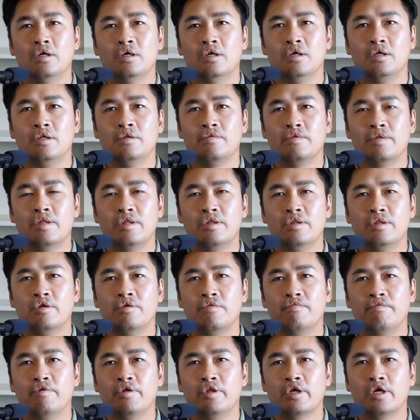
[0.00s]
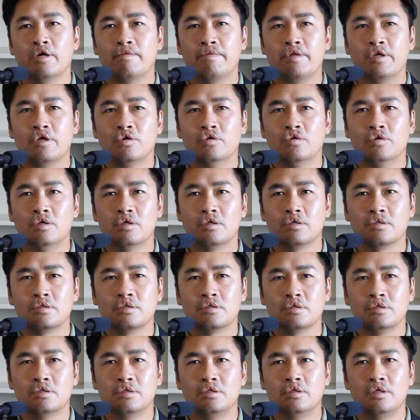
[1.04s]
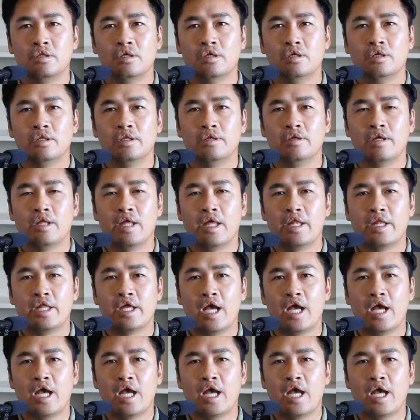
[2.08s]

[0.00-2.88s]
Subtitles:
mean, they're building up the orcs, and they